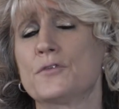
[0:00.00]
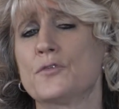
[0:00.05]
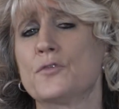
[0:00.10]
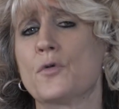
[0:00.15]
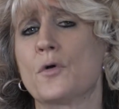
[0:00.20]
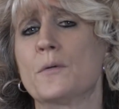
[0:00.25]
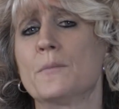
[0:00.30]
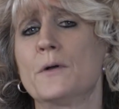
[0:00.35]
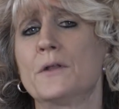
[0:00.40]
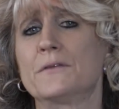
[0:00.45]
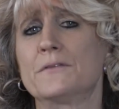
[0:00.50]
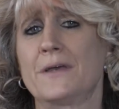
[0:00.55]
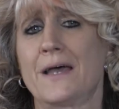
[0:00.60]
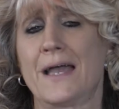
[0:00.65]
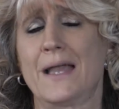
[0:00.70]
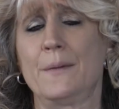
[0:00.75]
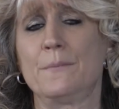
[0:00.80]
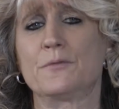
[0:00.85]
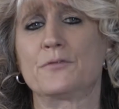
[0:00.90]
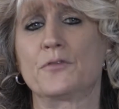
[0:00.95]
are normal
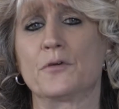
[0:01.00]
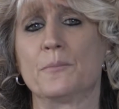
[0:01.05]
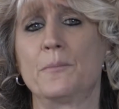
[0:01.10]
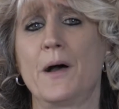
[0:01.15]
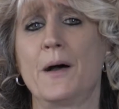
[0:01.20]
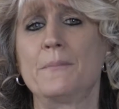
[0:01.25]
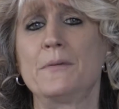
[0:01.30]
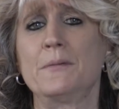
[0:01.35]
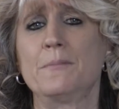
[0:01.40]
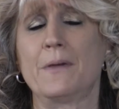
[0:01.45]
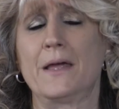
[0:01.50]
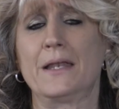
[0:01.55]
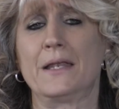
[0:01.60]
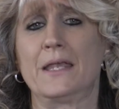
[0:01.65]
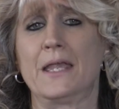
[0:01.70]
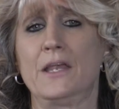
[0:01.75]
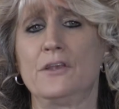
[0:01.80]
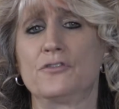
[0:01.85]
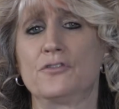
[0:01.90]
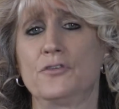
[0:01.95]
times for puppy
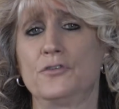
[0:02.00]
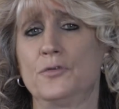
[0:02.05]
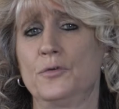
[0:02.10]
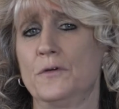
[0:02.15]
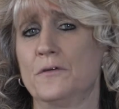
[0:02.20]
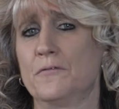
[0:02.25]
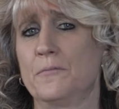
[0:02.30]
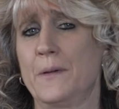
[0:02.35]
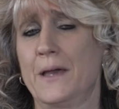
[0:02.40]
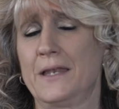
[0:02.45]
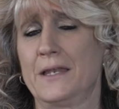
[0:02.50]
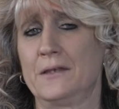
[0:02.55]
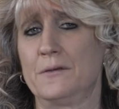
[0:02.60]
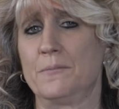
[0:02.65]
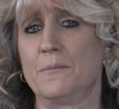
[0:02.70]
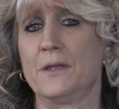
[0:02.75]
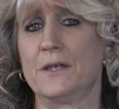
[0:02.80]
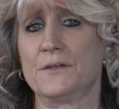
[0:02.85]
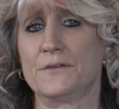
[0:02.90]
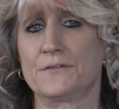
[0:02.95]
medication to have been
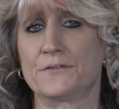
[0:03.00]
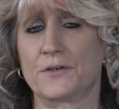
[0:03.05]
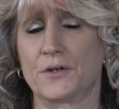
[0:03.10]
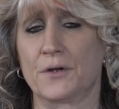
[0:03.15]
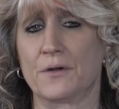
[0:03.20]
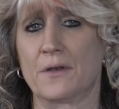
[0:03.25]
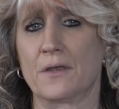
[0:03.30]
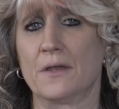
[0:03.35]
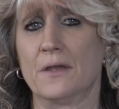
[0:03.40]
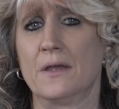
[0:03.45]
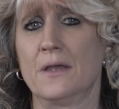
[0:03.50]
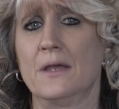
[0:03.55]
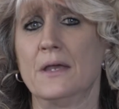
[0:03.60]
administered.